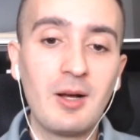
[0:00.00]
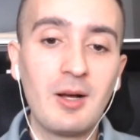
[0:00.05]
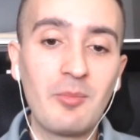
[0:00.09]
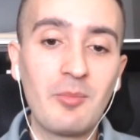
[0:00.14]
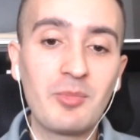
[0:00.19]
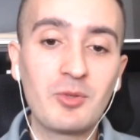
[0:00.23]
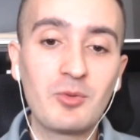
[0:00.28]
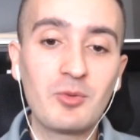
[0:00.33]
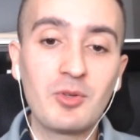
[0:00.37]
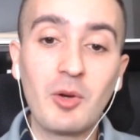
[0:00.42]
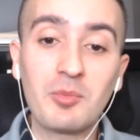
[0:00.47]

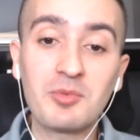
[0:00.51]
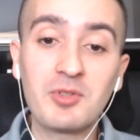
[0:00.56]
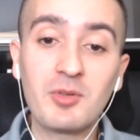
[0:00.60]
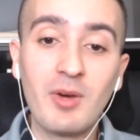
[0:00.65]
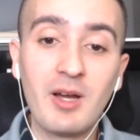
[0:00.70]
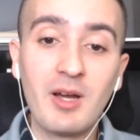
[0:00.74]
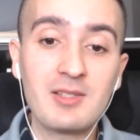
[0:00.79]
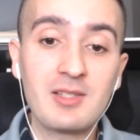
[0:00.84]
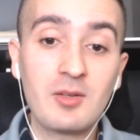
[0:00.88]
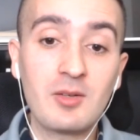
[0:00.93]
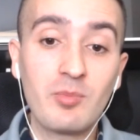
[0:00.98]
between
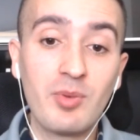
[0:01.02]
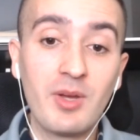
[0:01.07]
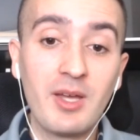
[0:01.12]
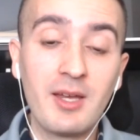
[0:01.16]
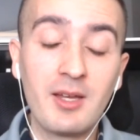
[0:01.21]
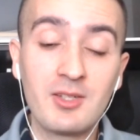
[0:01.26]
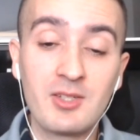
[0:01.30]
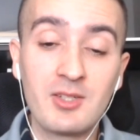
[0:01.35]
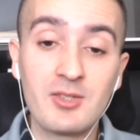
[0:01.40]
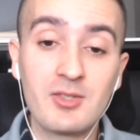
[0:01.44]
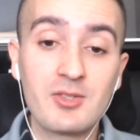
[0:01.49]
optimizing
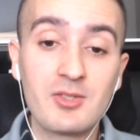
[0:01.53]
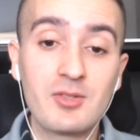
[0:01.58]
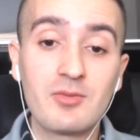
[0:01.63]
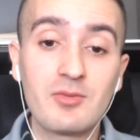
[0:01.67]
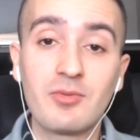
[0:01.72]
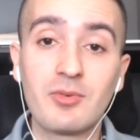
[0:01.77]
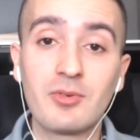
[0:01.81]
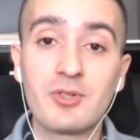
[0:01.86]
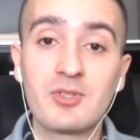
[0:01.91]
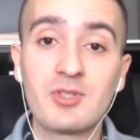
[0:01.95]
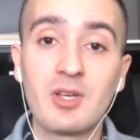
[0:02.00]
pages,
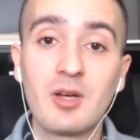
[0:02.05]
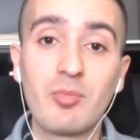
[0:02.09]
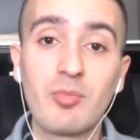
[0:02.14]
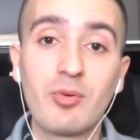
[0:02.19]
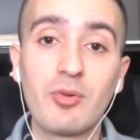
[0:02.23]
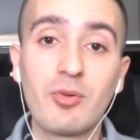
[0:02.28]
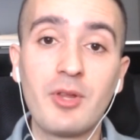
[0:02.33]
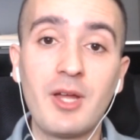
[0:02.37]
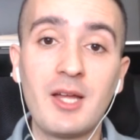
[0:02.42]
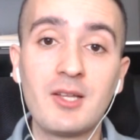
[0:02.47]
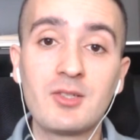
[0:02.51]
for
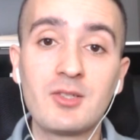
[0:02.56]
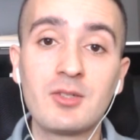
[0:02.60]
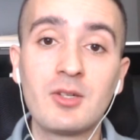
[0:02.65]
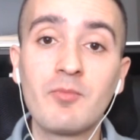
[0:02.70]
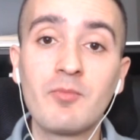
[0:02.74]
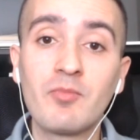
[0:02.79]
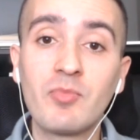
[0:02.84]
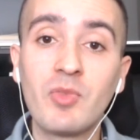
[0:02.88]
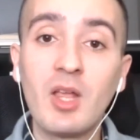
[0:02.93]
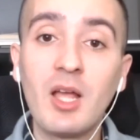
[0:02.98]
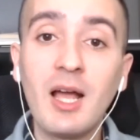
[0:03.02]
example, that
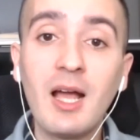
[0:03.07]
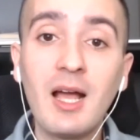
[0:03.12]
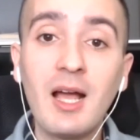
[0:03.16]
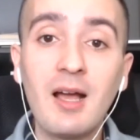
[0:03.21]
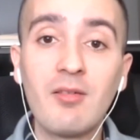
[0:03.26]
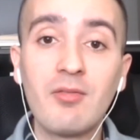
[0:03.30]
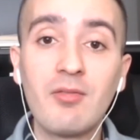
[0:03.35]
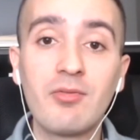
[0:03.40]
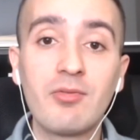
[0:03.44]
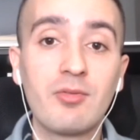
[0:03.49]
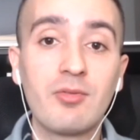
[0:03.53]

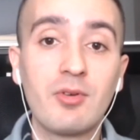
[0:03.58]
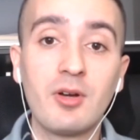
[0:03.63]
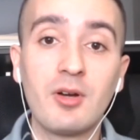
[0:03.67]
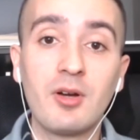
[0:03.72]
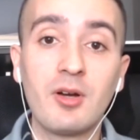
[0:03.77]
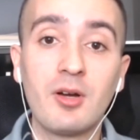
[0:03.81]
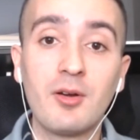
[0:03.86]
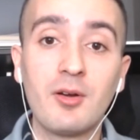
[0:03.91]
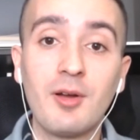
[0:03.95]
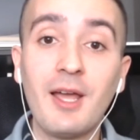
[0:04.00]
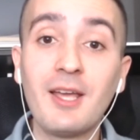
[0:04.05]
have
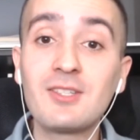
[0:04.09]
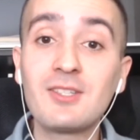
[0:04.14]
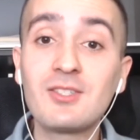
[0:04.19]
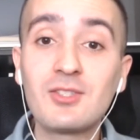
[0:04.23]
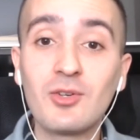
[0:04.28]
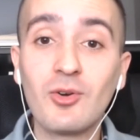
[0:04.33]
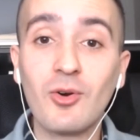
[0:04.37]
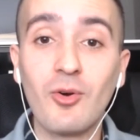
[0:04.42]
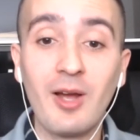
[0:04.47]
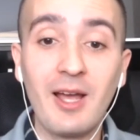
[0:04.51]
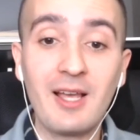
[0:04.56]

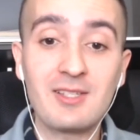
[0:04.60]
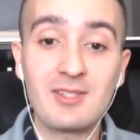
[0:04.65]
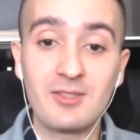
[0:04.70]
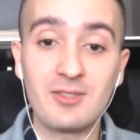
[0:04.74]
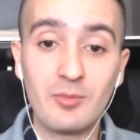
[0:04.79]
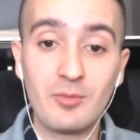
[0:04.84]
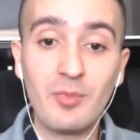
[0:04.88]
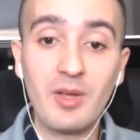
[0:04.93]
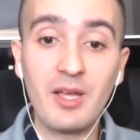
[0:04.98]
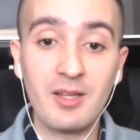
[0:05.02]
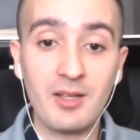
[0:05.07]
SEO as
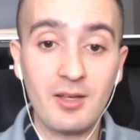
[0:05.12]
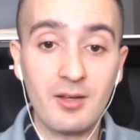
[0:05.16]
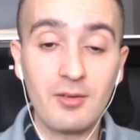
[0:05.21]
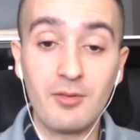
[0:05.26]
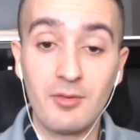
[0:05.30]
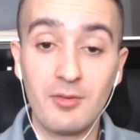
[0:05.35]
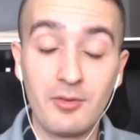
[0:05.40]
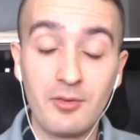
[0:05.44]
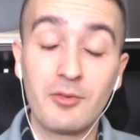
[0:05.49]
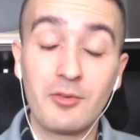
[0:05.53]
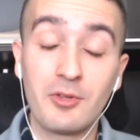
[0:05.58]
their
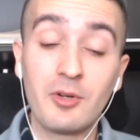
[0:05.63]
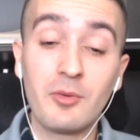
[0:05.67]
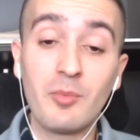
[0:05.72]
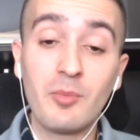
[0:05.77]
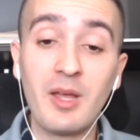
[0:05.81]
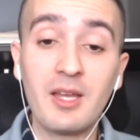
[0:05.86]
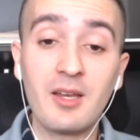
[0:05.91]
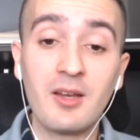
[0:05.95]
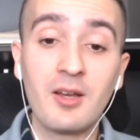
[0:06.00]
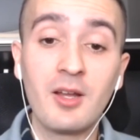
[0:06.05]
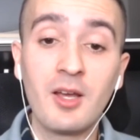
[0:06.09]

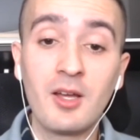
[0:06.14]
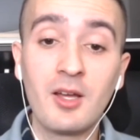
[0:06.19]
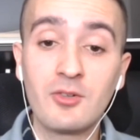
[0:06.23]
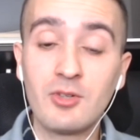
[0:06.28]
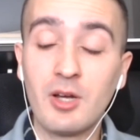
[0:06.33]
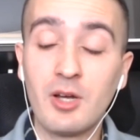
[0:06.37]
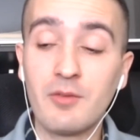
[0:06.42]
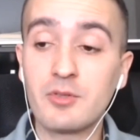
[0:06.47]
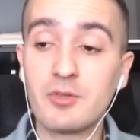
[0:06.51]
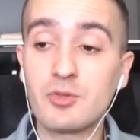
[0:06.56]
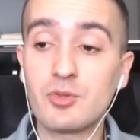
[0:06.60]
main
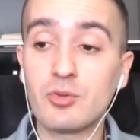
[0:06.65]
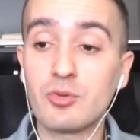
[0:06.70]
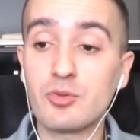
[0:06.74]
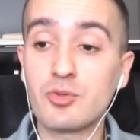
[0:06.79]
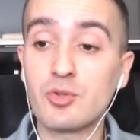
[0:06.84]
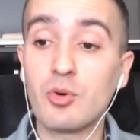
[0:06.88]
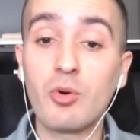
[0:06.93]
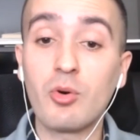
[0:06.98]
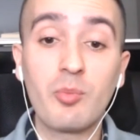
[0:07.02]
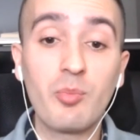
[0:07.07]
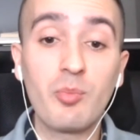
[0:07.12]
traffic source,
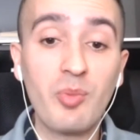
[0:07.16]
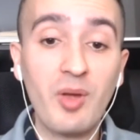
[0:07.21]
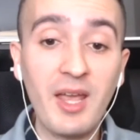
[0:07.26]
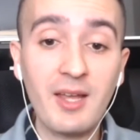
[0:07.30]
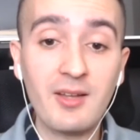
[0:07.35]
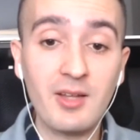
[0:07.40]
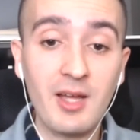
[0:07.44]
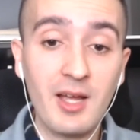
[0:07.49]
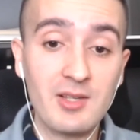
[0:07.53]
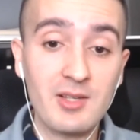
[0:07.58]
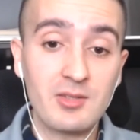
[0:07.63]
or
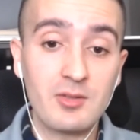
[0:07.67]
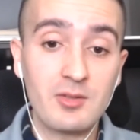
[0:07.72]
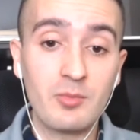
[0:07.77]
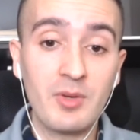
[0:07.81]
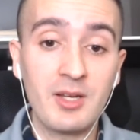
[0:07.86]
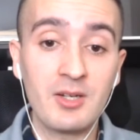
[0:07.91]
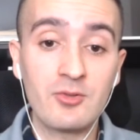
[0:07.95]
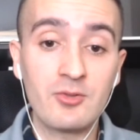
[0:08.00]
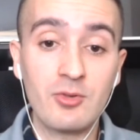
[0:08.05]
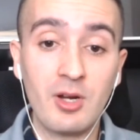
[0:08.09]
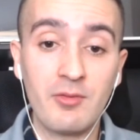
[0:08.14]
paid as their
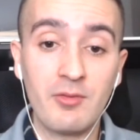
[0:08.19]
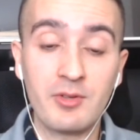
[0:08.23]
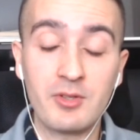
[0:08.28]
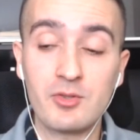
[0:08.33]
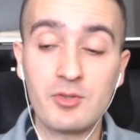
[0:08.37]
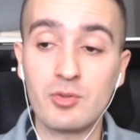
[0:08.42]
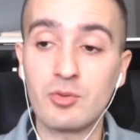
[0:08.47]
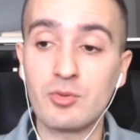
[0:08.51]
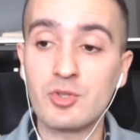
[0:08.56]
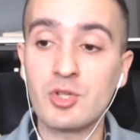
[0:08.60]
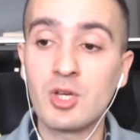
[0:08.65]
main traffic
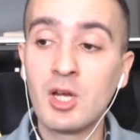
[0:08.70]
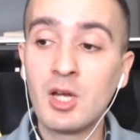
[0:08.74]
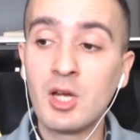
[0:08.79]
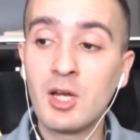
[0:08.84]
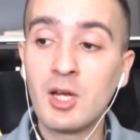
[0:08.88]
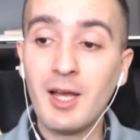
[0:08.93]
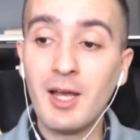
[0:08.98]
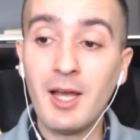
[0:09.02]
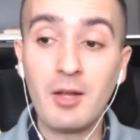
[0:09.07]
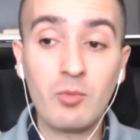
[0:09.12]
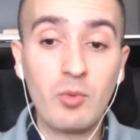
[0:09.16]
source,
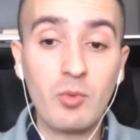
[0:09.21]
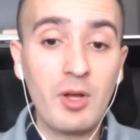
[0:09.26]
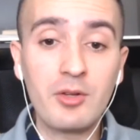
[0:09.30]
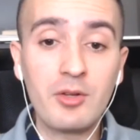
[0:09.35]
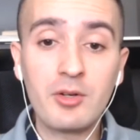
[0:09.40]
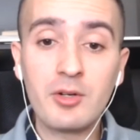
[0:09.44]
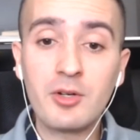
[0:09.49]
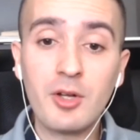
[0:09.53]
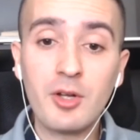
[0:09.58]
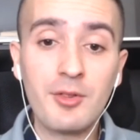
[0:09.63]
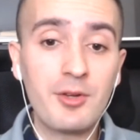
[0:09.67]
and whether
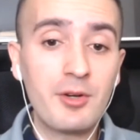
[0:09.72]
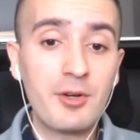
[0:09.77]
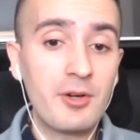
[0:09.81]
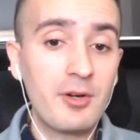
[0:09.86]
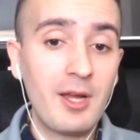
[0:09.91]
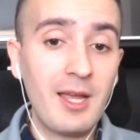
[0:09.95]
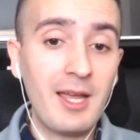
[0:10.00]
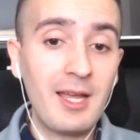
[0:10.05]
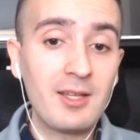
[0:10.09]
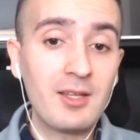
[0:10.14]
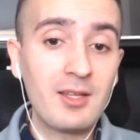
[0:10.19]
or not there
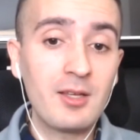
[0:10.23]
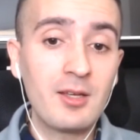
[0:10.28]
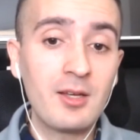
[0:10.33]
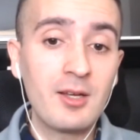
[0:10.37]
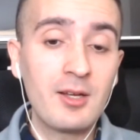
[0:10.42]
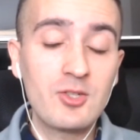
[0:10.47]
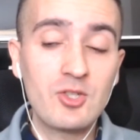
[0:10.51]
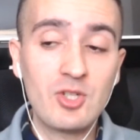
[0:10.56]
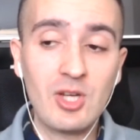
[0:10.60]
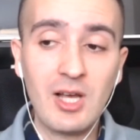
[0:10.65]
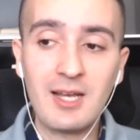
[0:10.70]
are any
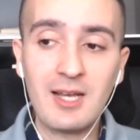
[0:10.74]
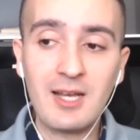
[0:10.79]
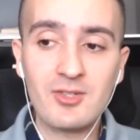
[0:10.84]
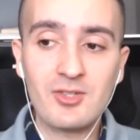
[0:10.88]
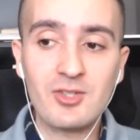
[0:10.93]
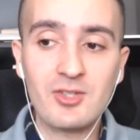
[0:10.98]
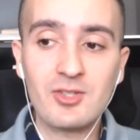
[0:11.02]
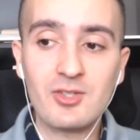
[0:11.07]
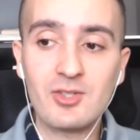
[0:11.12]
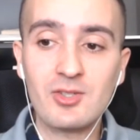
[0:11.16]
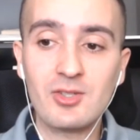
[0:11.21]

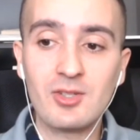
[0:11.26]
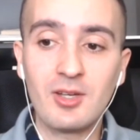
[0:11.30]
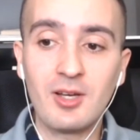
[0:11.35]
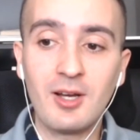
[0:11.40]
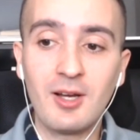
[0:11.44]
challenges,